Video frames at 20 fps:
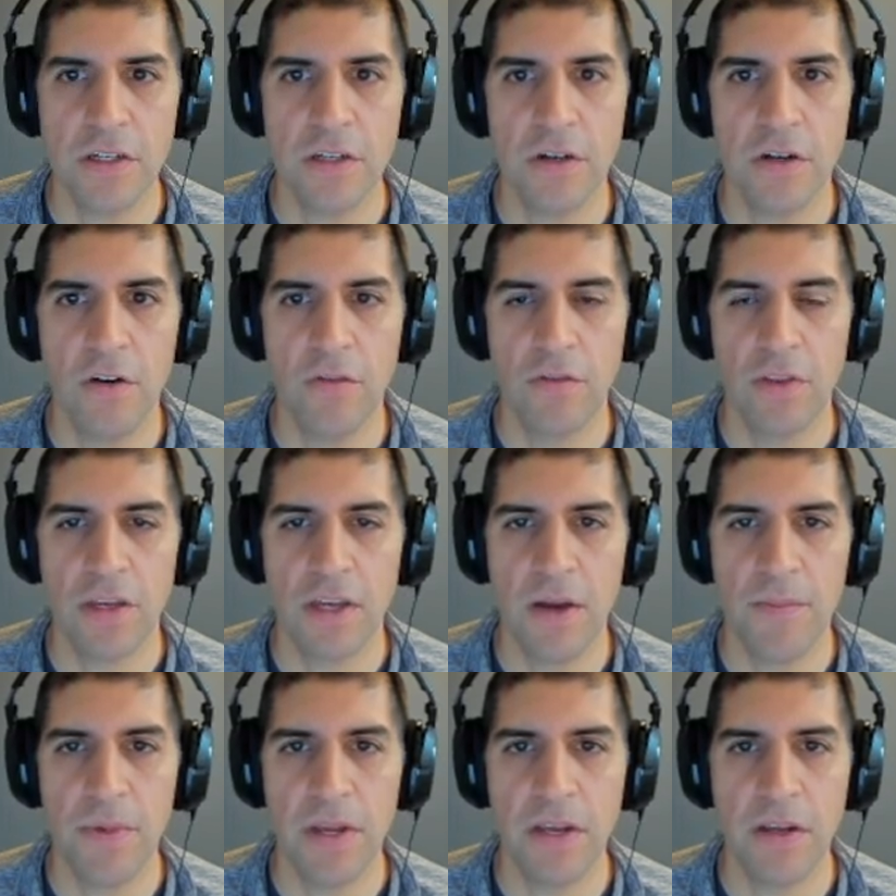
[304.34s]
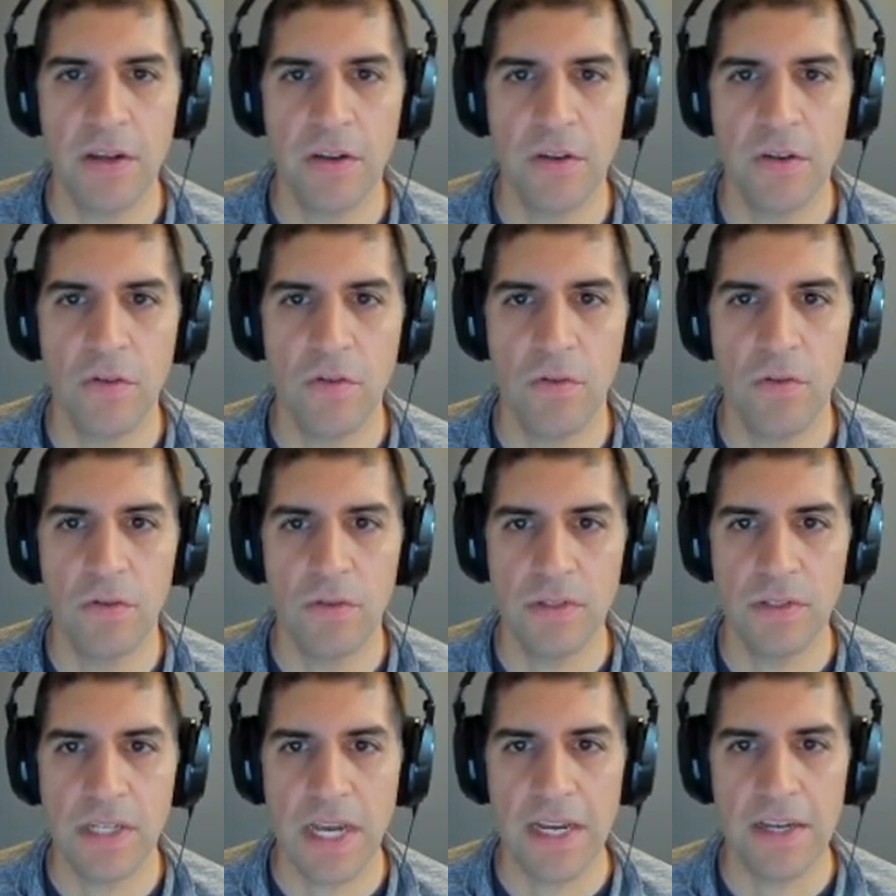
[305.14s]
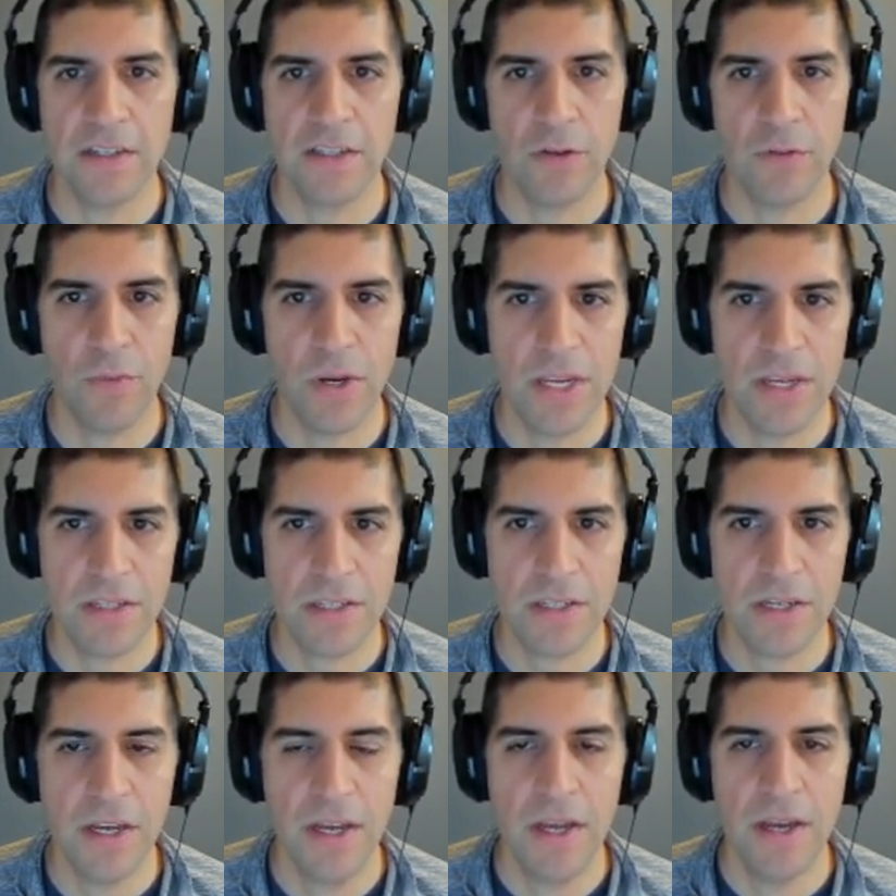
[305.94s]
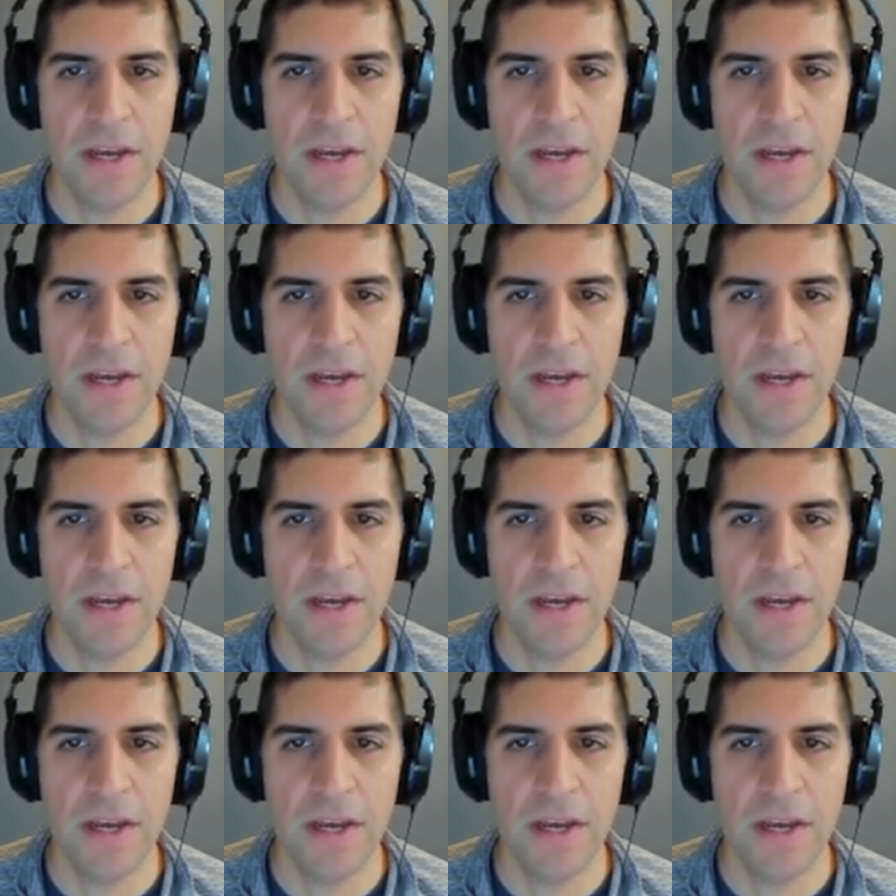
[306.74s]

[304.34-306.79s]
over the coming days and weeks.